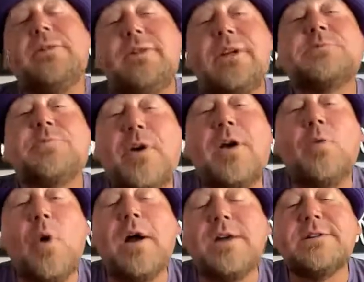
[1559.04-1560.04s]
that's probably
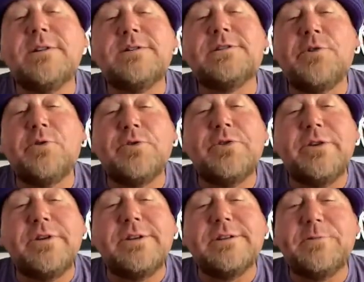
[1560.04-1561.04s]
why it's so
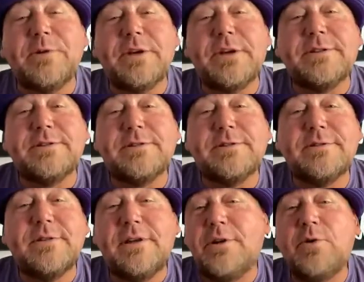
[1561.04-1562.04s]
good. Is because yeah.
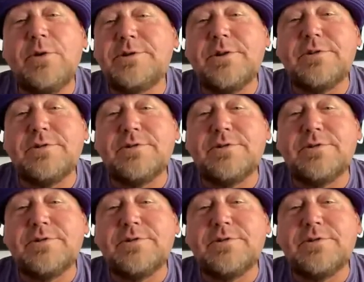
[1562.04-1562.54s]
they know each other